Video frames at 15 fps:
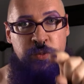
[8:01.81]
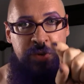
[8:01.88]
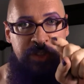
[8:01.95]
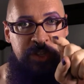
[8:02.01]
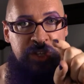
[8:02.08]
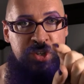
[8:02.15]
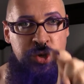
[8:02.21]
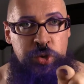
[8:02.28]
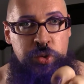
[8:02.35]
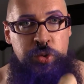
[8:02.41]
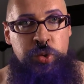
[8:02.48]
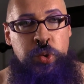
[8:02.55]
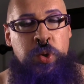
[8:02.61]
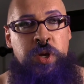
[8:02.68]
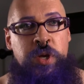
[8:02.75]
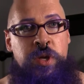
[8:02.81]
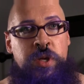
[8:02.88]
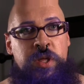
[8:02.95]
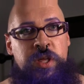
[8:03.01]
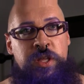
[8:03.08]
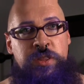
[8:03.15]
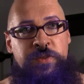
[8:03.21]
with you
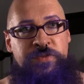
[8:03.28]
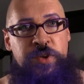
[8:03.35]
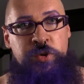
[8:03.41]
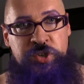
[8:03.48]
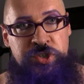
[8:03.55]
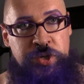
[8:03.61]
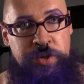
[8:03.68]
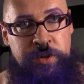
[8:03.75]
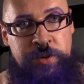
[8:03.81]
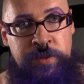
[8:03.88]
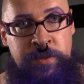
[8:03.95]
in the future.